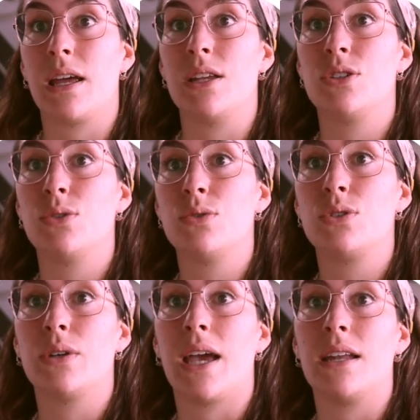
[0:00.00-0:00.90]
I do
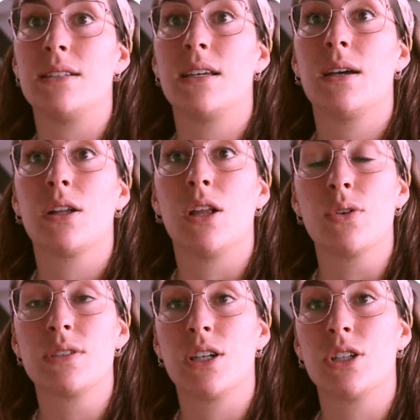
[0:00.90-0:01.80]
to get
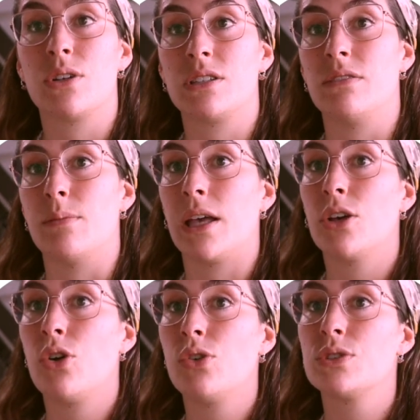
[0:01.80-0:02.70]
closer to achieving my
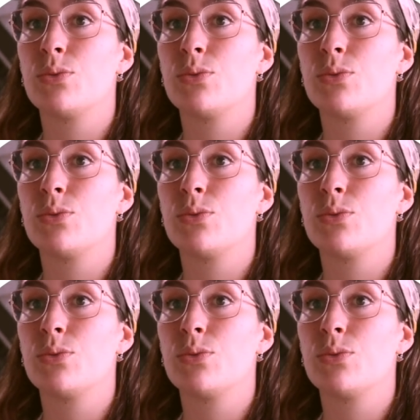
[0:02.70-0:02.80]
goals?